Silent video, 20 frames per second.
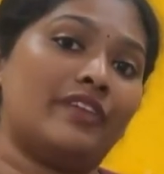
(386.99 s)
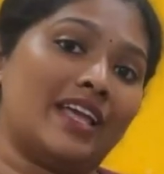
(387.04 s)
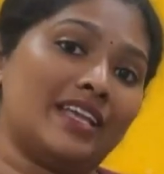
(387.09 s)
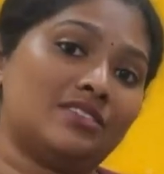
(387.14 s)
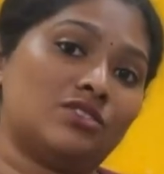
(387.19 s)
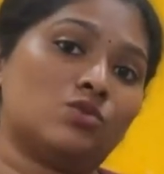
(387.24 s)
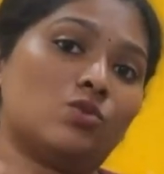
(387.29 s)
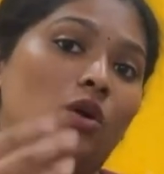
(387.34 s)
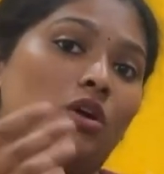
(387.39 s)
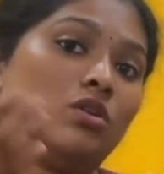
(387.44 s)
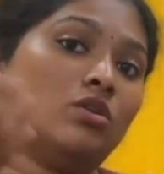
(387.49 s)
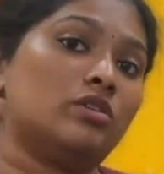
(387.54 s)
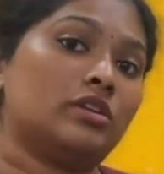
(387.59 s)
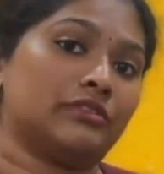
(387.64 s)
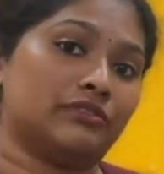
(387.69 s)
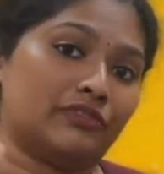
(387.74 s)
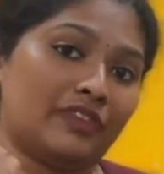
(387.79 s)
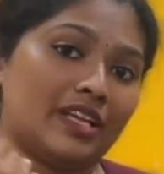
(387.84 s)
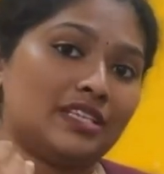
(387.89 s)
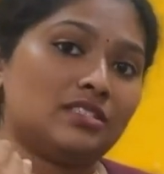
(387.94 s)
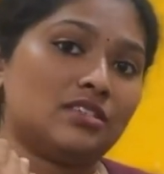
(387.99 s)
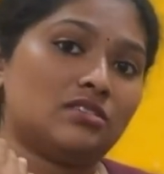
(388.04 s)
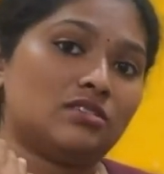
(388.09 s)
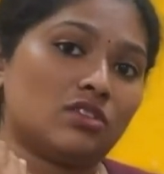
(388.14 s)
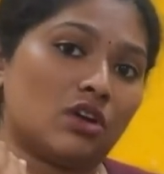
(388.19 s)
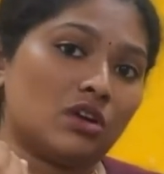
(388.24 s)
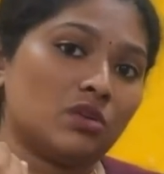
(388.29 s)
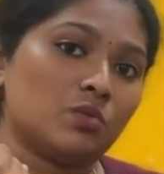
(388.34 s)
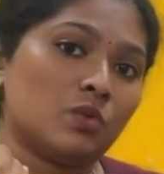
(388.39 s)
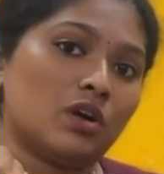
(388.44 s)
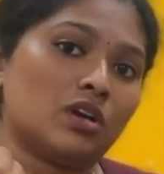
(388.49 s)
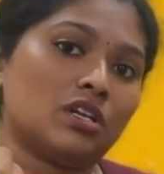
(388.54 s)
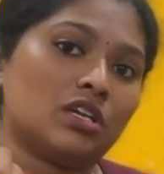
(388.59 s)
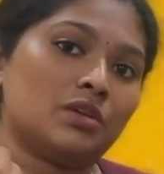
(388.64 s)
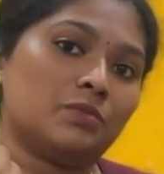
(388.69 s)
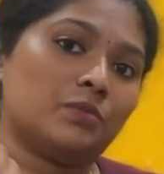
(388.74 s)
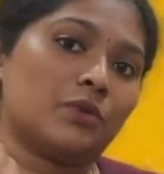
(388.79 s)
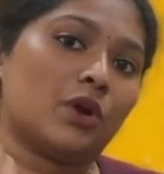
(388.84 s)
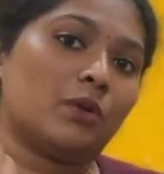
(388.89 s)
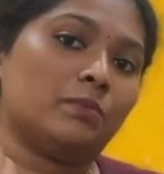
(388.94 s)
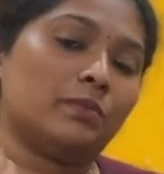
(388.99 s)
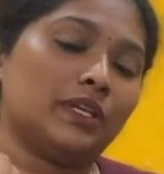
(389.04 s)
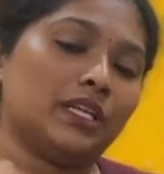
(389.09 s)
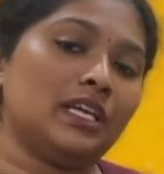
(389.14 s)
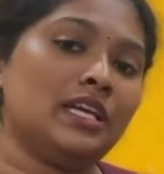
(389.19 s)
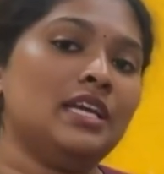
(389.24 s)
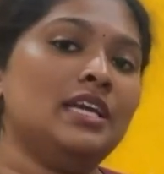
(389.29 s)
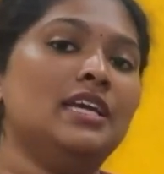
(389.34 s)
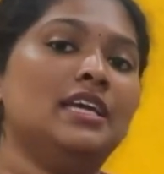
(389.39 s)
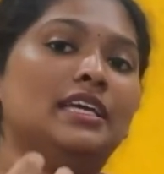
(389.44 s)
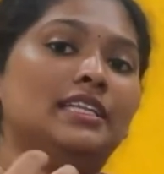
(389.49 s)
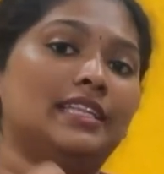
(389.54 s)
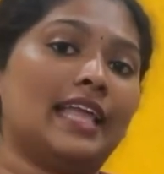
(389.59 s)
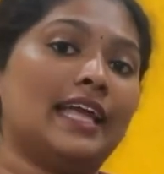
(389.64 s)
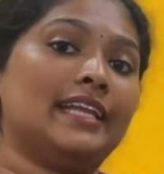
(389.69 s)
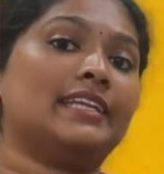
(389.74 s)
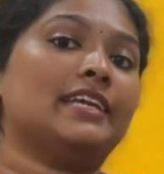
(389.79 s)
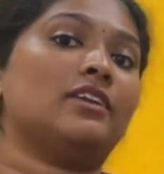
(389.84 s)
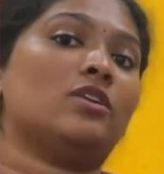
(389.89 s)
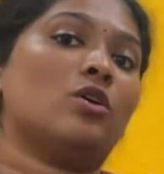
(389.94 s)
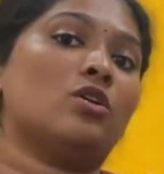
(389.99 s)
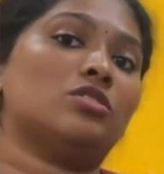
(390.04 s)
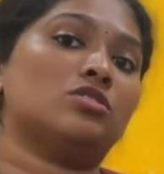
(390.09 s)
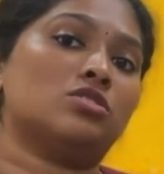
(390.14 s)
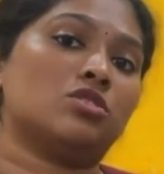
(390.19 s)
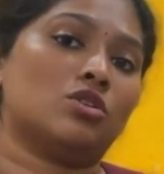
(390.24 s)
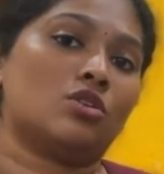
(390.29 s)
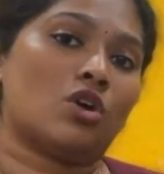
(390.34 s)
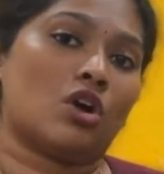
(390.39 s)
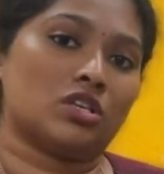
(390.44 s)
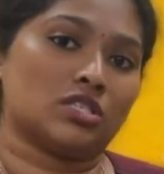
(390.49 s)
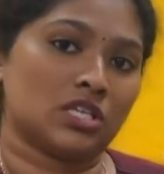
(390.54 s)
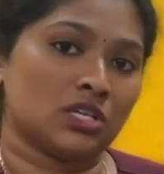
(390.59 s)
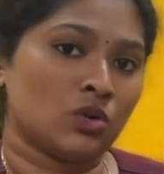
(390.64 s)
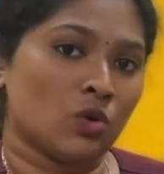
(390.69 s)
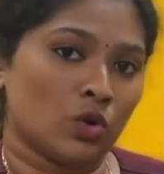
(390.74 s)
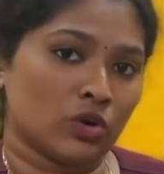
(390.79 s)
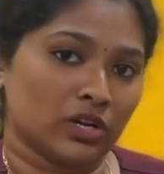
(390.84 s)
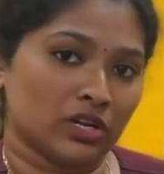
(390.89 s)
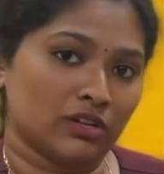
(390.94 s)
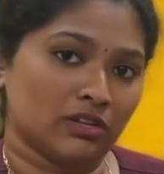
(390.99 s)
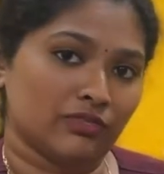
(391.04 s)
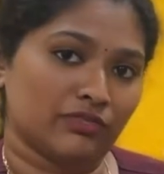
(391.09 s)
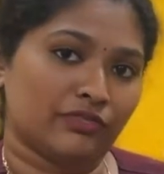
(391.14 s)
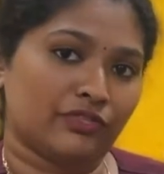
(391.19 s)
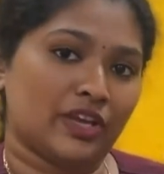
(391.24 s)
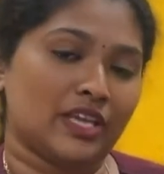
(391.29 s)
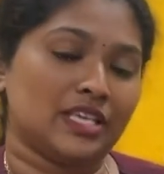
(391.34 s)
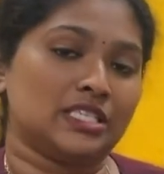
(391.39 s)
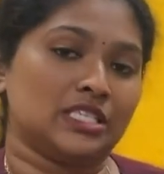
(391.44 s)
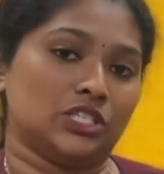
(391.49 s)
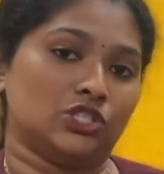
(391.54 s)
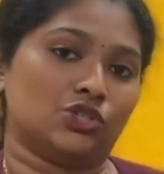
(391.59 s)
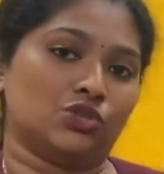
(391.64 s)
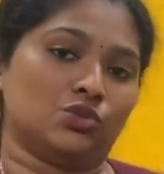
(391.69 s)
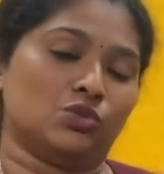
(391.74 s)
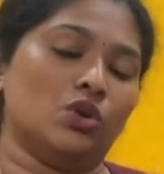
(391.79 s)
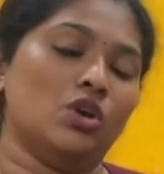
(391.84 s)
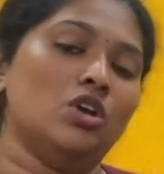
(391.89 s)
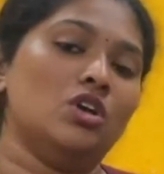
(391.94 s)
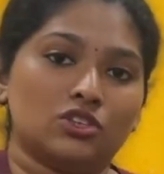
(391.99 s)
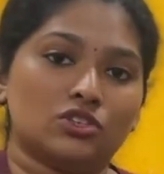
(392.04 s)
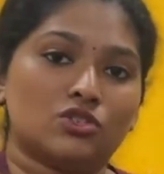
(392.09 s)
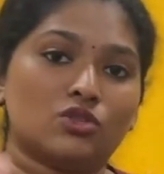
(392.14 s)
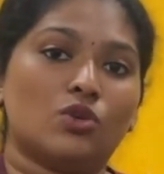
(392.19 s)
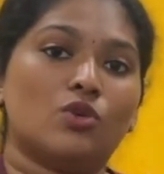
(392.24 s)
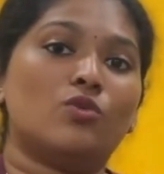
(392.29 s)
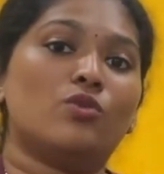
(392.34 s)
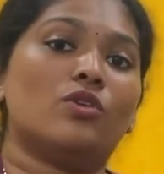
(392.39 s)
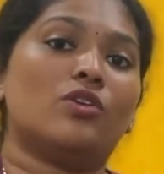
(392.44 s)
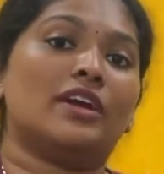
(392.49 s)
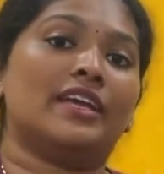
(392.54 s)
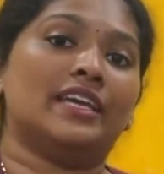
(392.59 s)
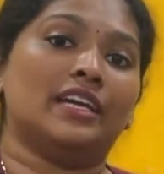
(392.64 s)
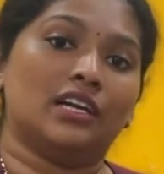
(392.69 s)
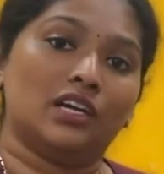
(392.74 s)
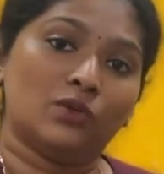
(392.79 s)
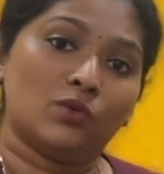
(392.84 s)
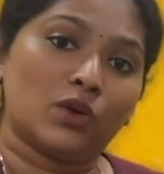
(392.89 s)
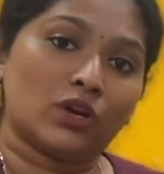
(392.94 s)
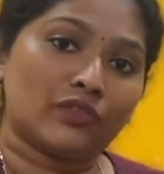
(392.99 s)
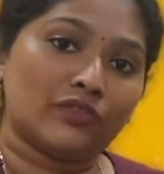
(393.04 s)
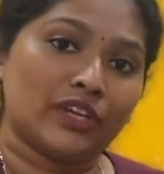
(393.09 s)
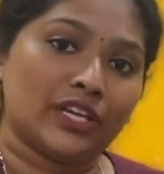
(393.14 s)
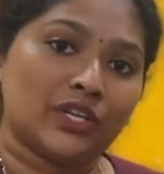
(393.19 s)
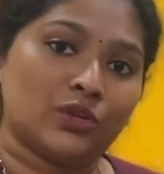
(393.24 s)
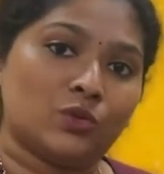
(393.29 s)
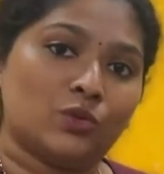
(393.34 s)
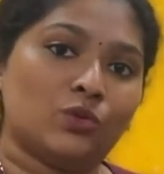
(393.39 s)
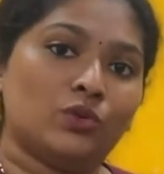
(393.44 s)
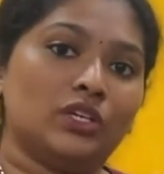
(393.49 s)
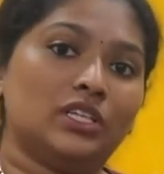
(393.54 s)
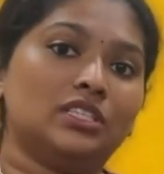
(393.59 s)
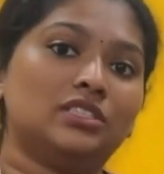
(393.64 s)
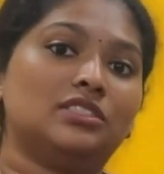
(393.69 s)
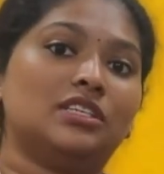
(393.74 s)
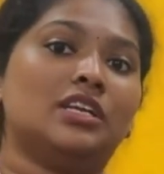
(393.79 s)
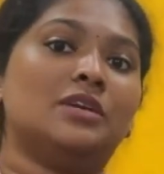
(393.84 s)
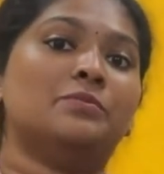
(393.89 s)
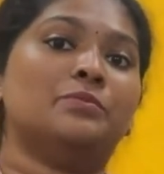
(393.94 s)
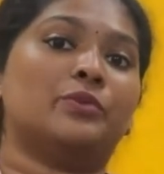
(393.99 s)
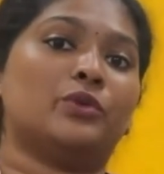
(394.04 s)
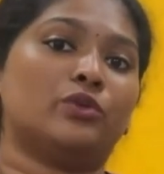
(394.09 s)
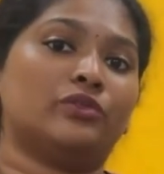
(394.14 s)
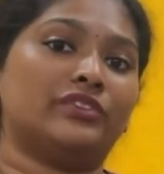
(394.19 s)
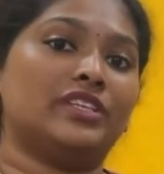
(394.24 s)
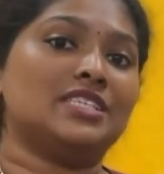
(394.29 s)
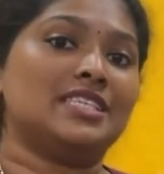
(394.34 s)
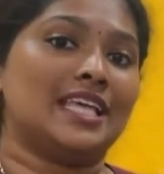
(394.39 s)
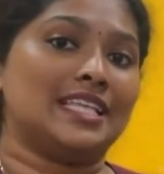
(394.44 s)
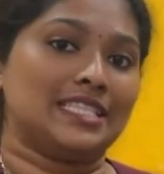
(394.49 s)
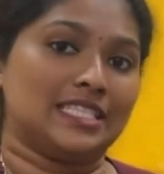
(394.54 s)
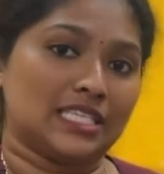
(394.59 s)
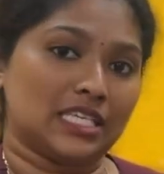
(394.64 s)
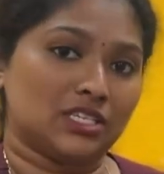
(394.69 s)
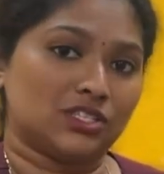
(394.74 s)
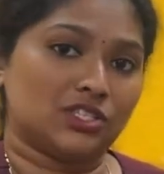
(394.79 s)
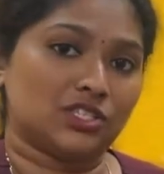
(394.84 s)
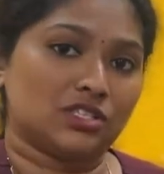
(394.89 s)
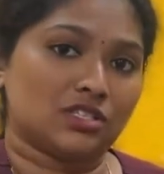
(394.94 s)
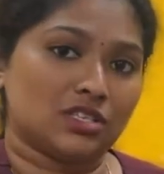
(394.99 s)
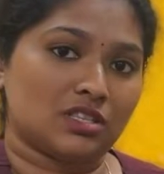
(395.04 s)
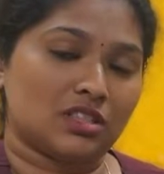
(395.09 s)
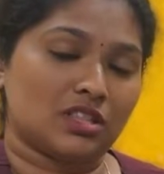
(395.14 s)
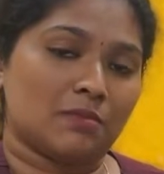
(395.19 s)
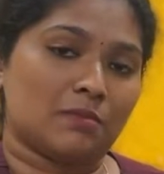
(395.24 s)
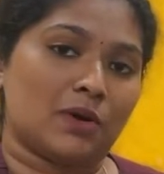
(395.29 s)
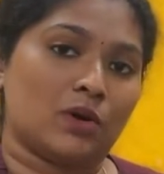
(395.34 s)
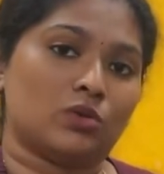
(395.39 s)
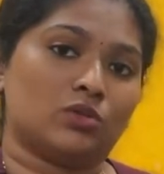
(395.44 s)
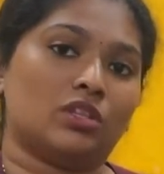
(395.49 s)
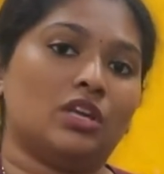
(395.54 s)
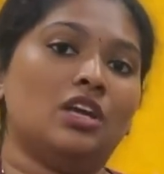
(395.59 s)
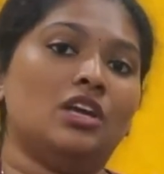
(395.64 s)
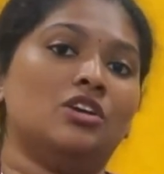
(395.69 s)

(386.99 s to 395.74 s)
swallow reflex is not working properly, that can also cause an oral phase issue. So here what we do is improve the sensations in the mouth.